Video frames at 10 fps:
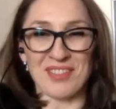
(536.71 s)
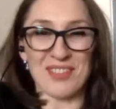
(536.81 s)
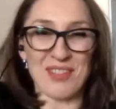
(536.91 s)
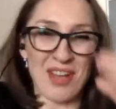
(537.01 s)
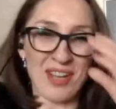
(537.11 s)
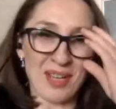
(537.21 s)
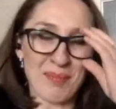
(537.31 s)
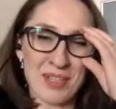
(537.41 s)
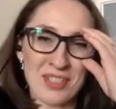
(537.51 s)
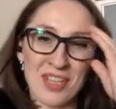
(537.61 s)
talk, I
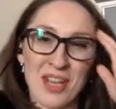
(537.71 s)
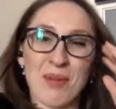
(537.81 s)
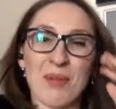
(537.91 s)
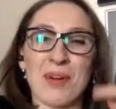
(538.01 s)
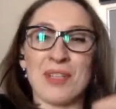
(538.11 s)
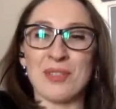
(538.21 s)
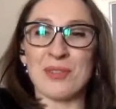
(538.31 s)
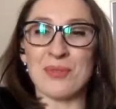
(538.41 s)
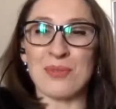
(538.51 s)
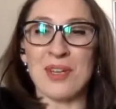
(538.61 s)
mentioned how I wanted
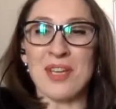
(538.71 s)
to